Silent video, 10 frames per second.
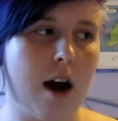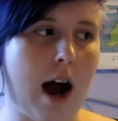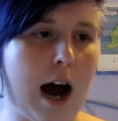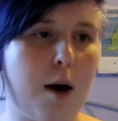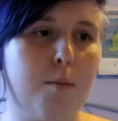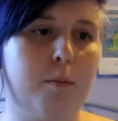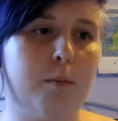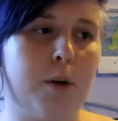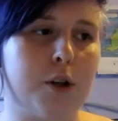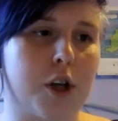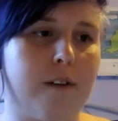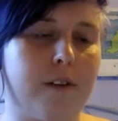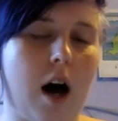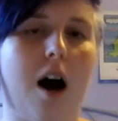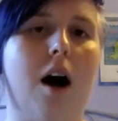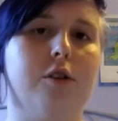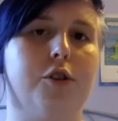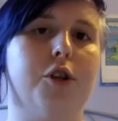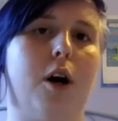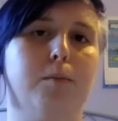how much of a hard
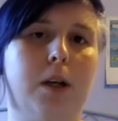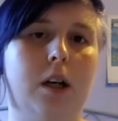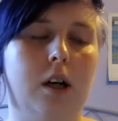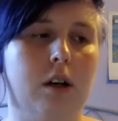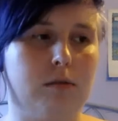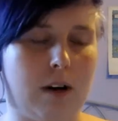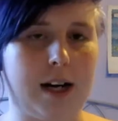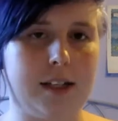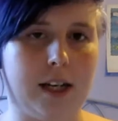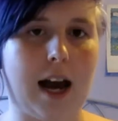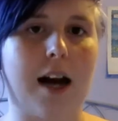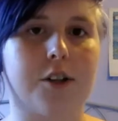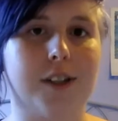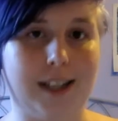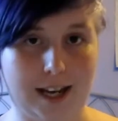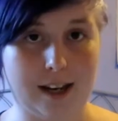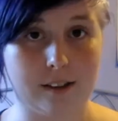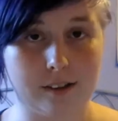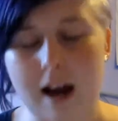job writing actually is.